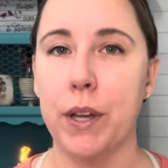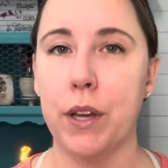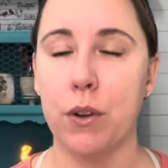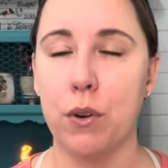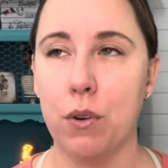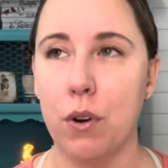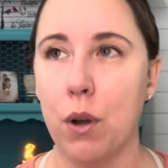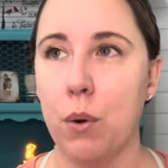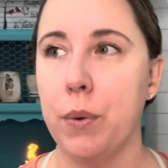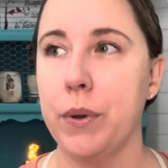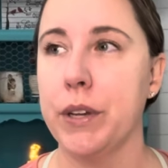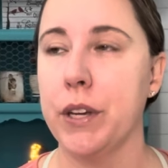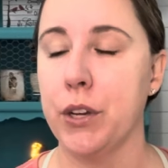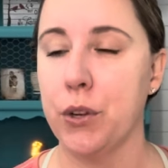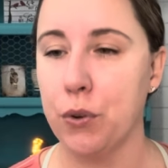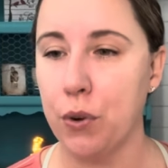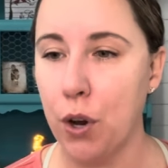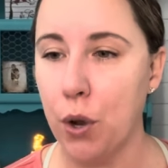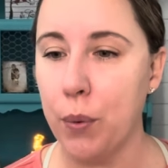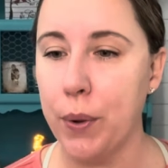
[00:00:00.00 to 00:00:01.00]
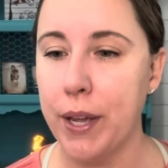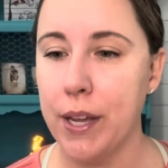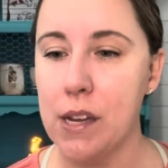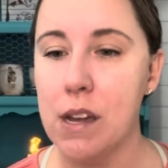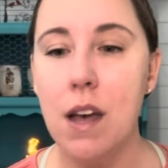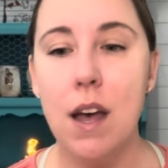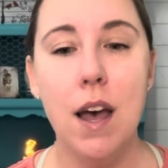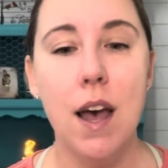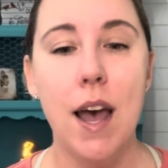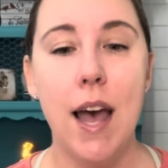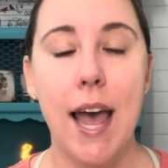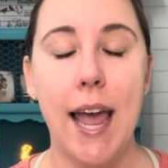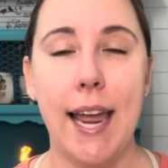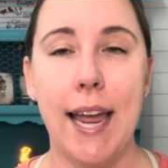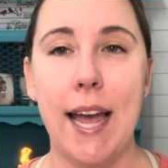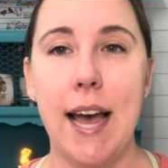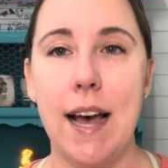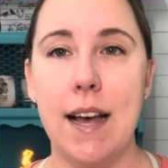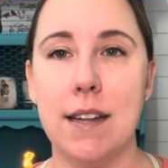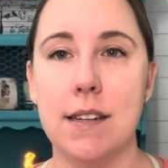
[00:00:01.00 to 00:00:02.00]
and growing and growing.
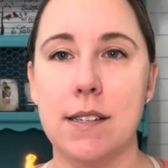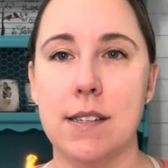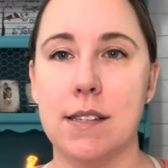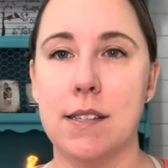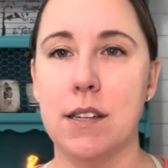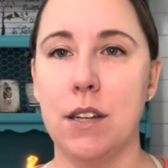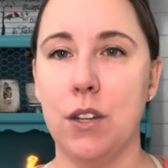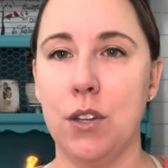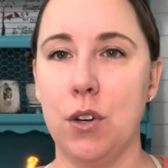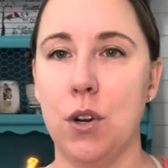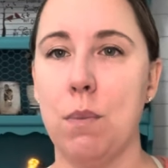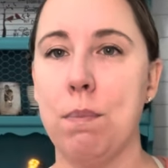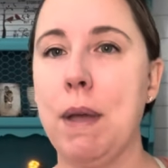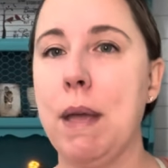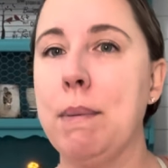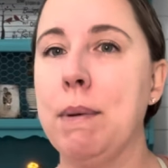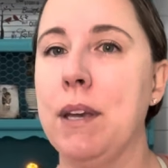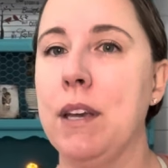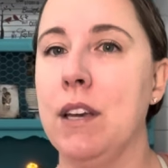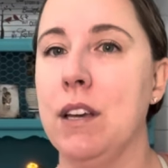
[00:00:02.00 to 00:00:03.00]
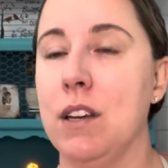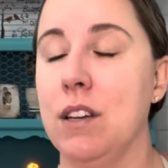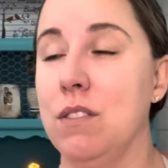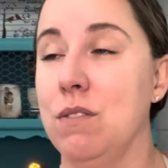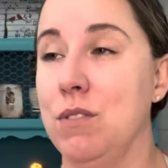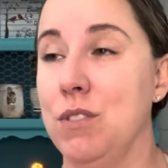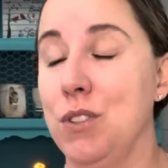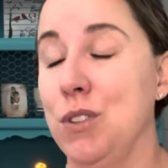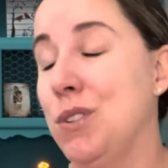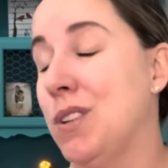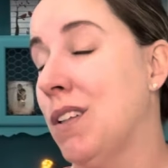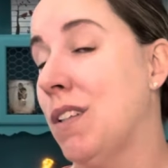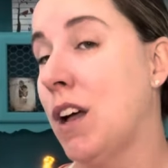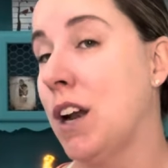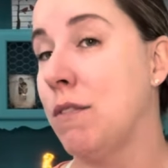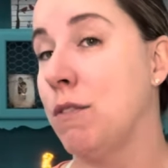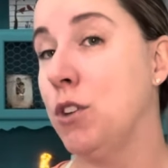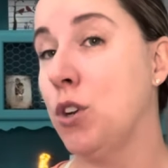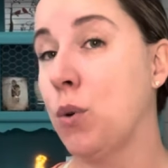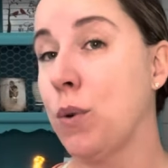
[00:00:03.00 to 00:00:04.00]
And, you know, maybe a lot
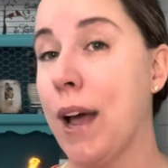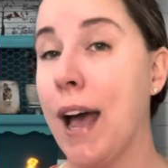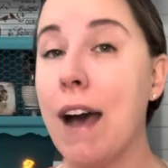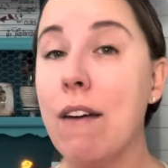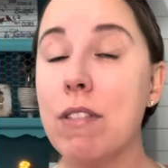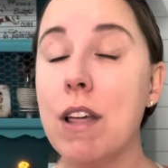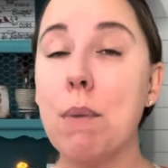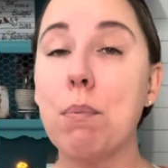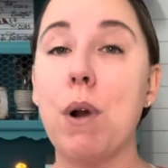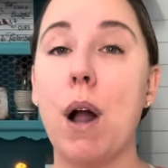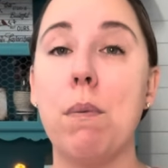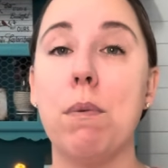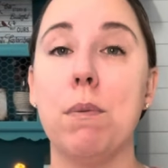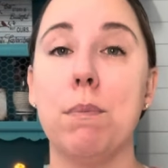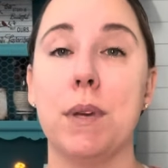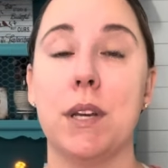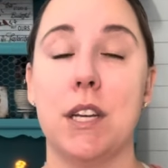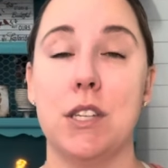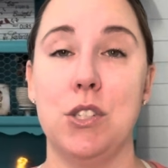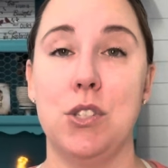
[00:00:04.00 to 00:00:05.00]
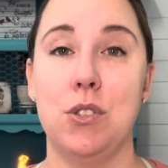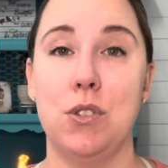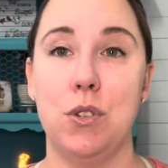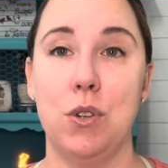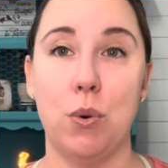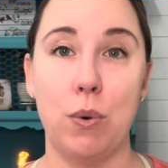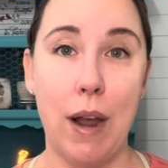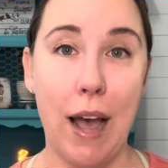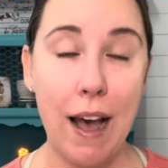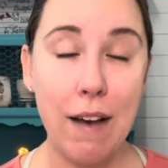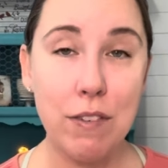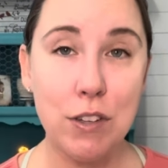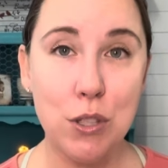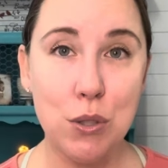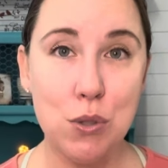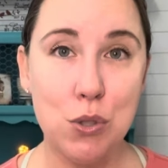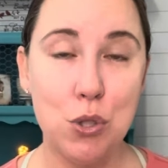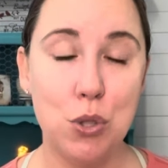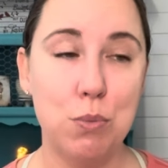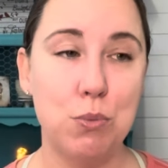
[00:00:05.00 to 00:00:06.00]
of you don't have that problem because you don't have a
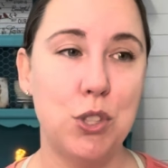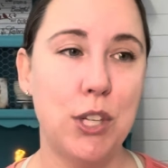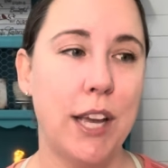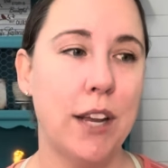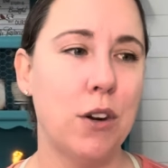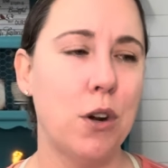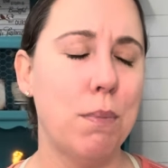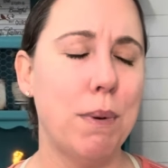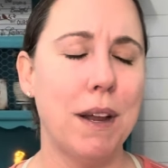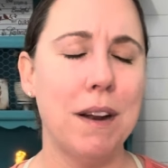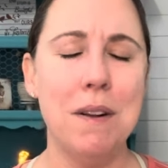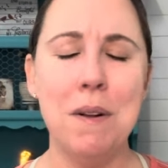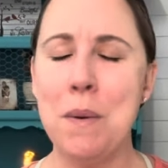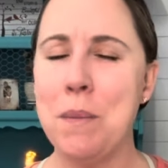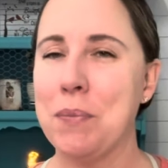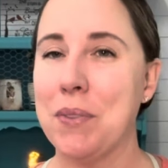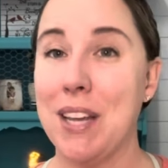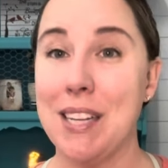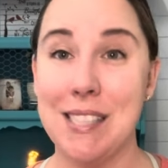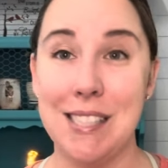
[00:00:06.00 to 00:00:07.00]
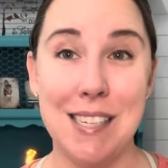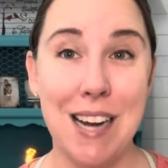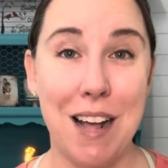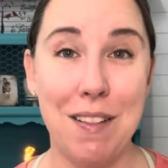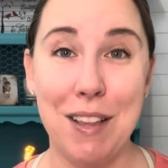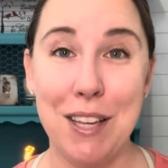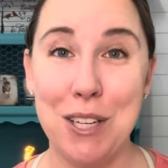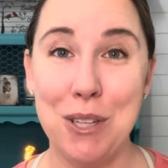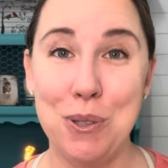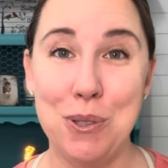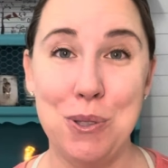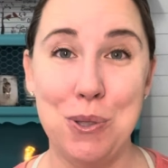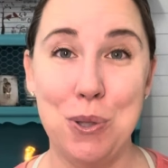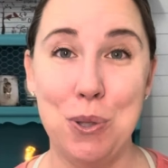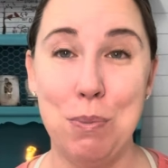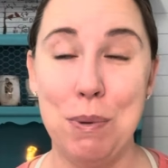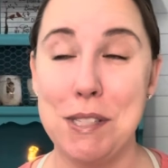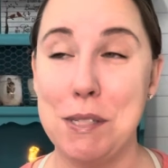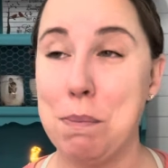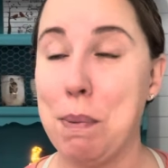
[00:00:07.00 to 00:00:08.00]
YouTube channel, but it's not like
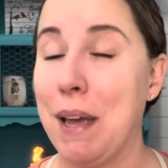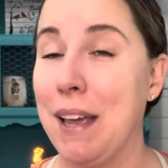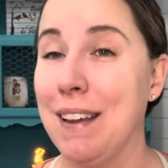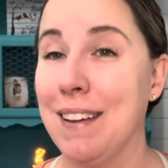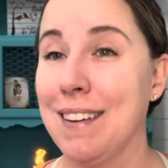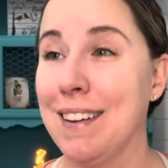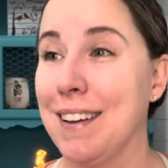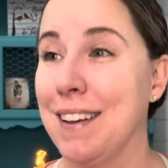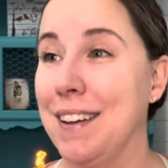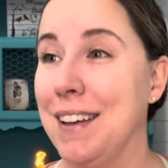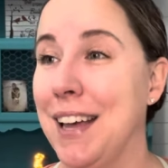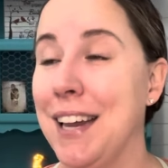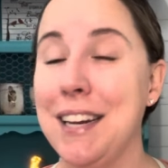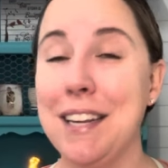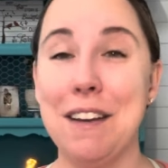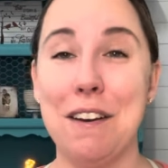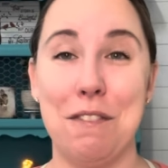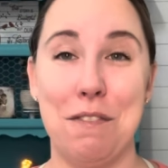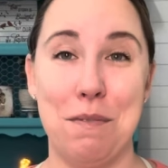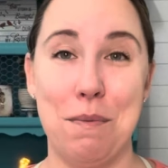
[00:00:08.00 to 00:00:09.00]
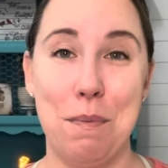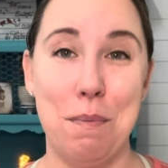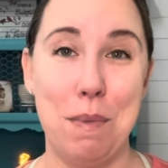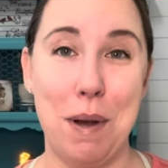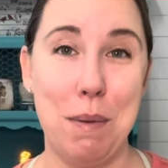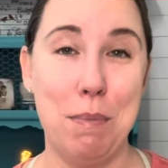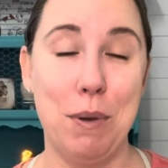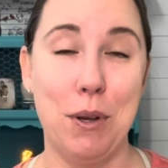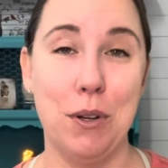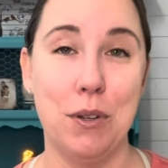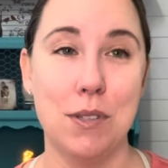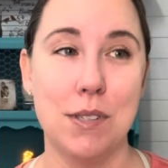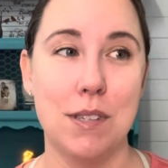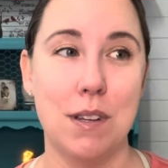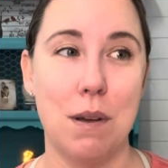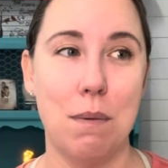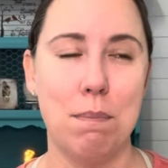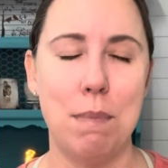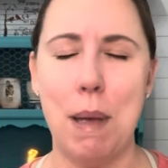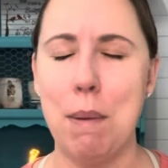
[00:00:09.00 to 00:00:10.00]
YouTube is paying any of my bills,
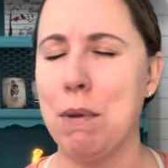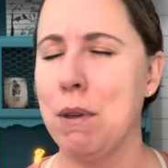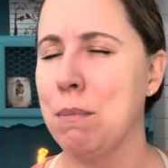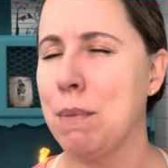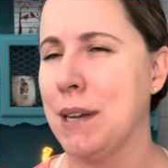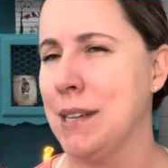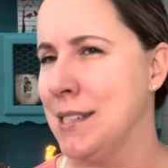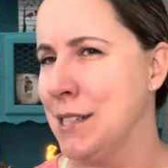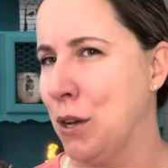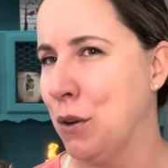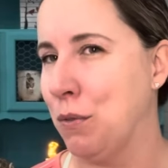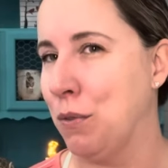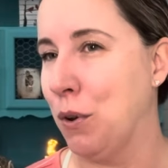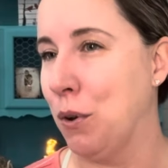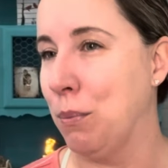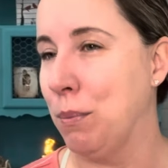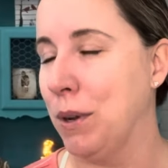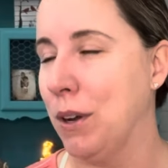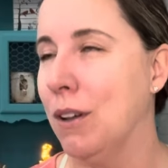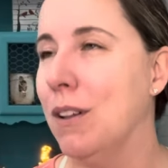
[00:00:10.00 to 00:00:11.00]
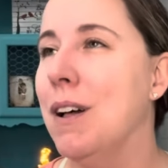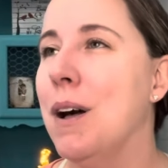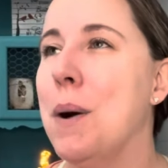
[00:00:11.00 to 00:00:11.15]
maybe my cell phone bill,